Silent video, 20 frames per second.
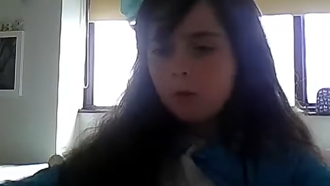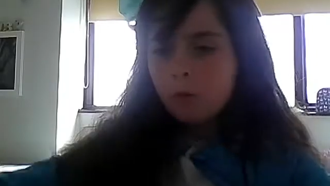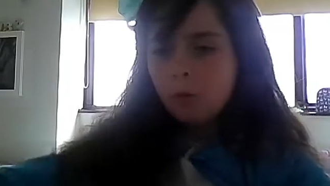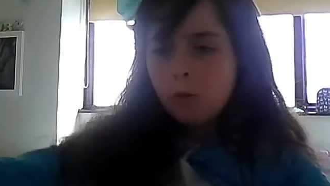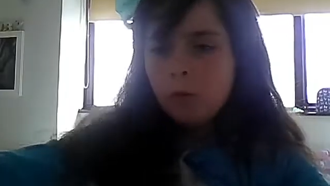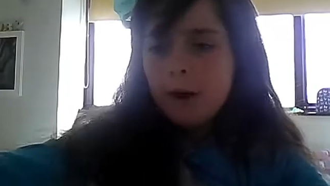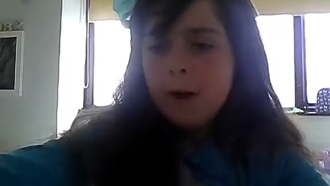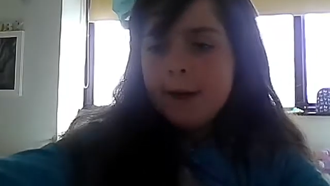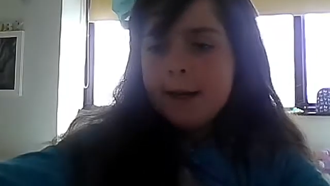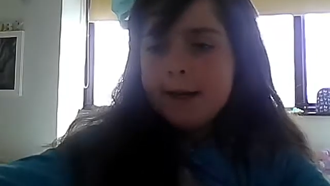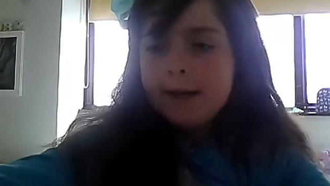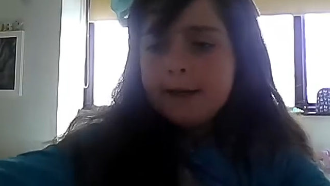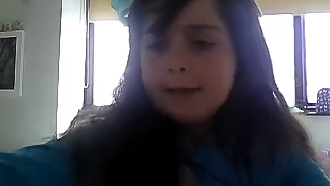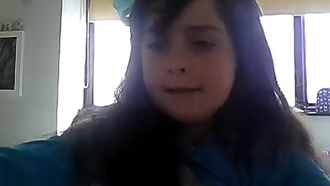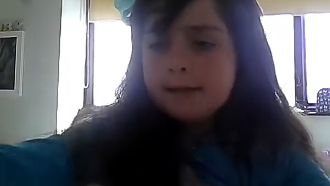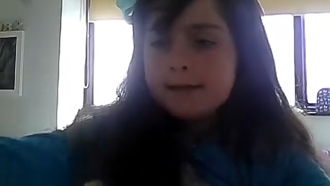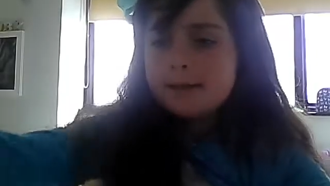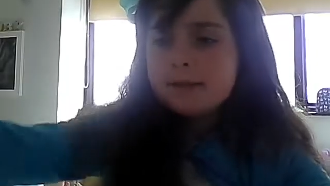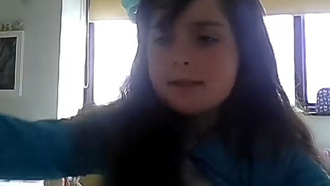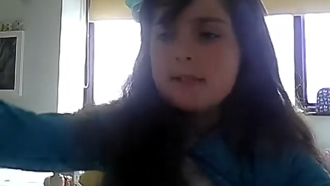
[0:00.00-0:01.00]

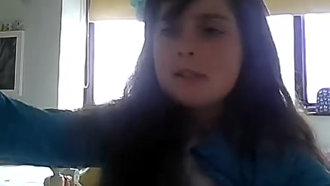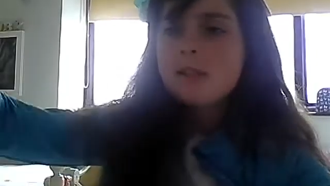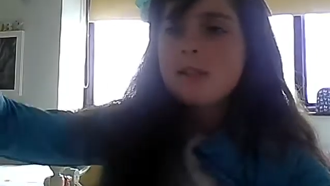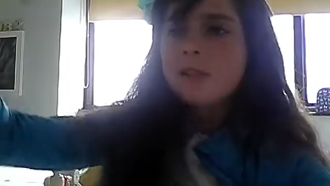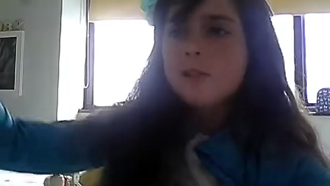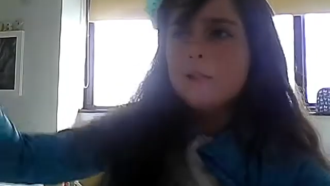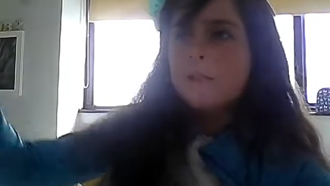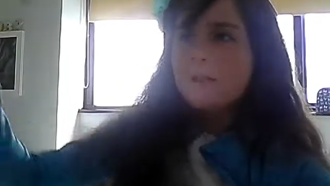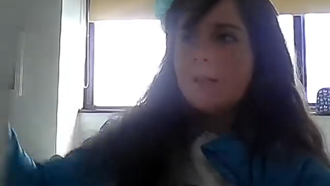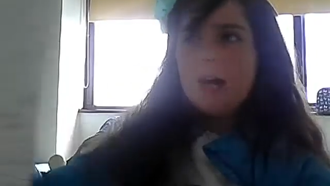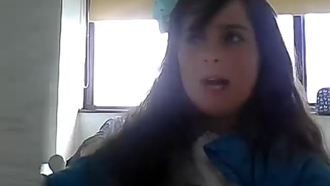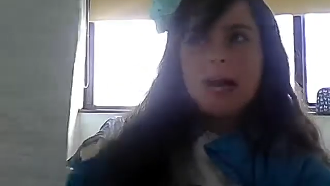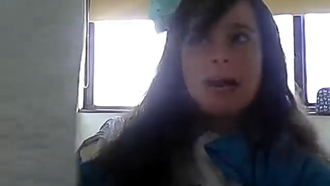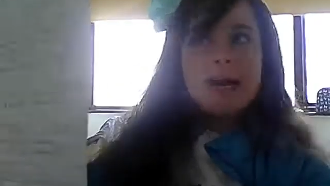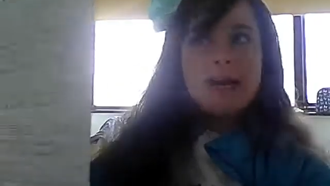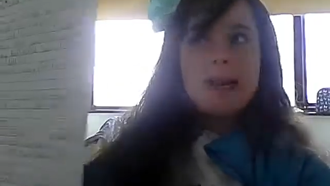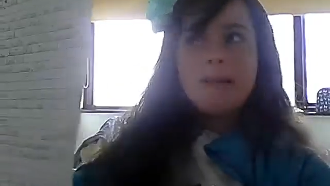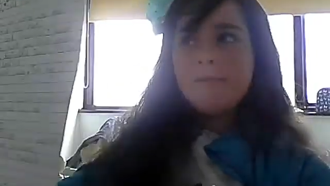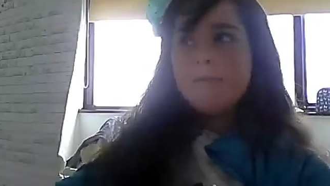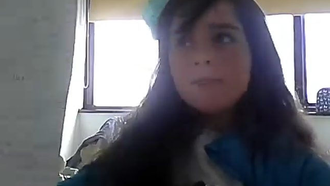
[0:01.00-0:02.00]
Wait,
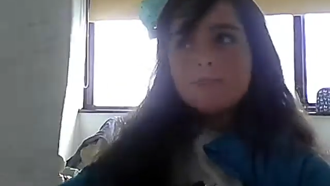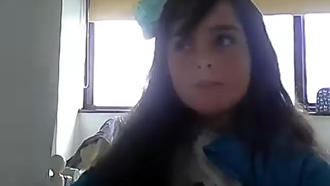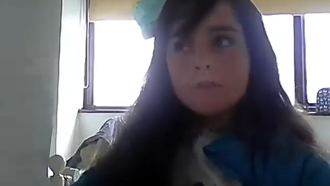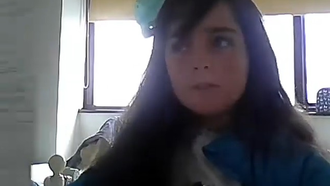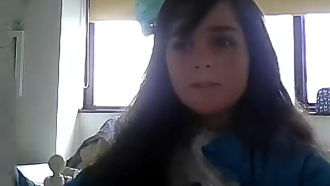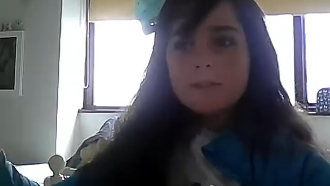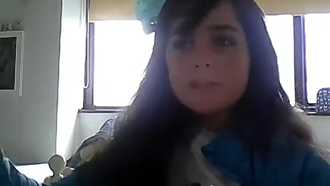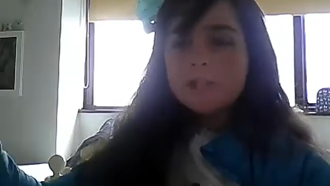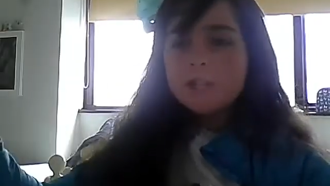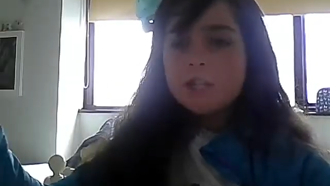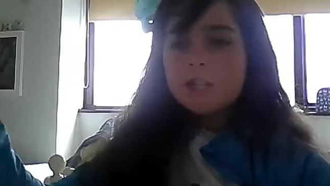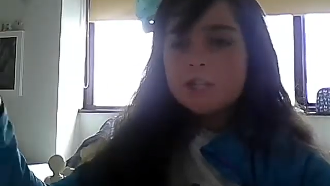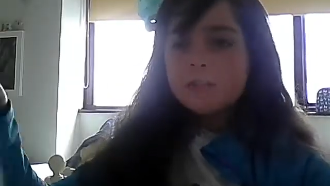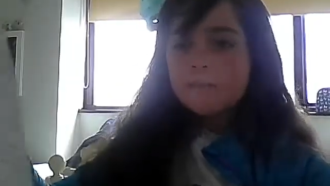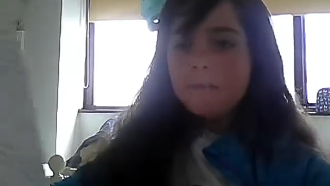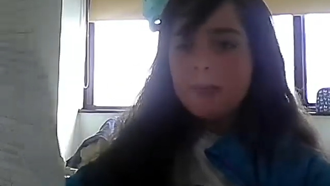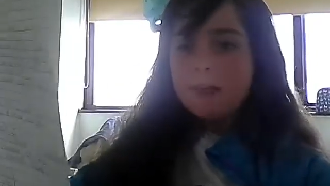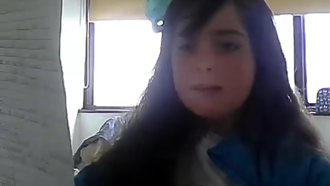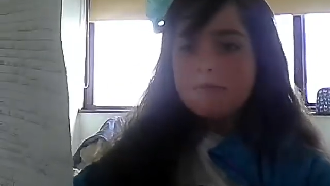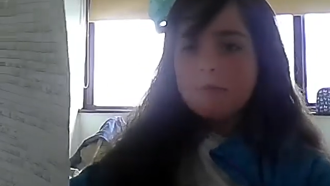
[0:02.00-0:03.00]
I never saw this sheet
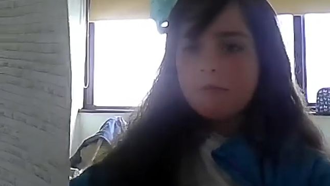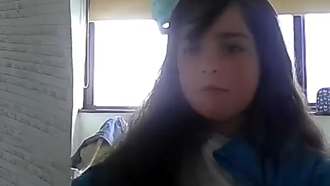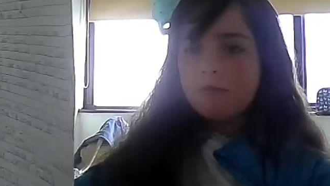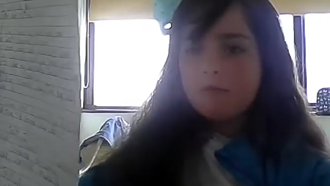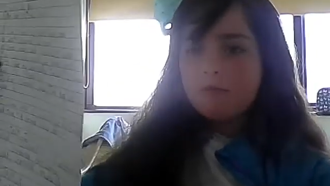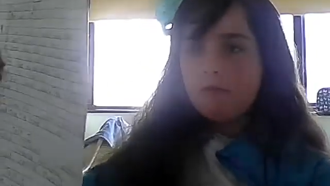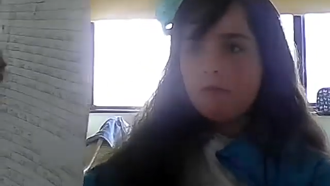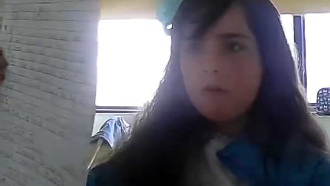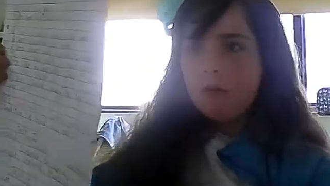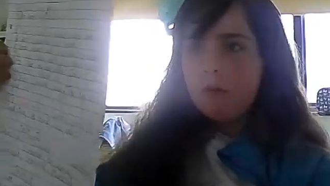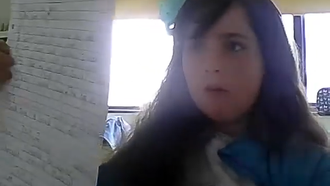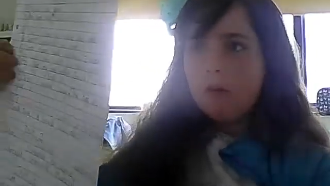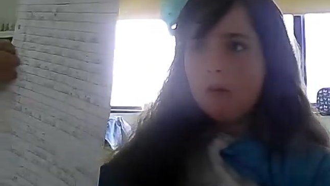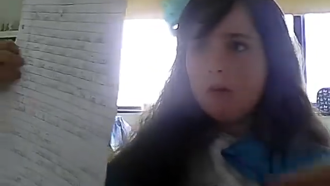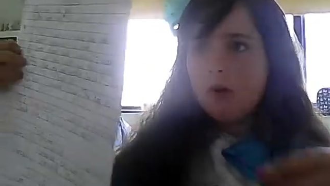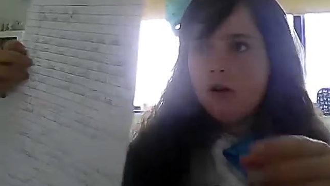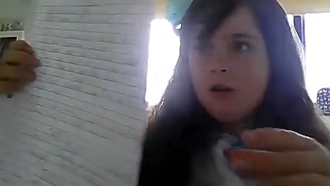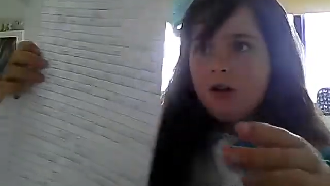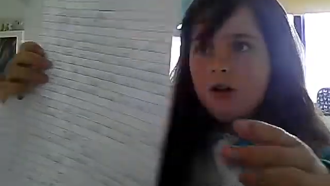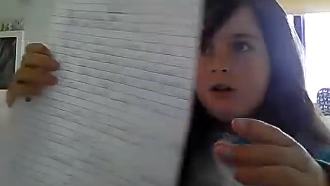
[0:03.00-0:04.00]
of paper
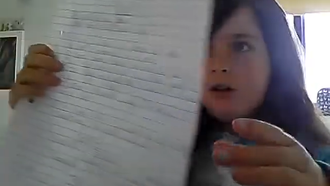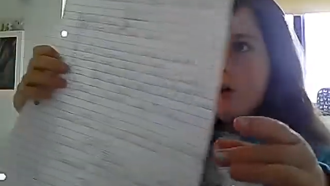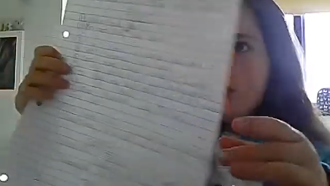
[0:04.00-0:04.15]
before.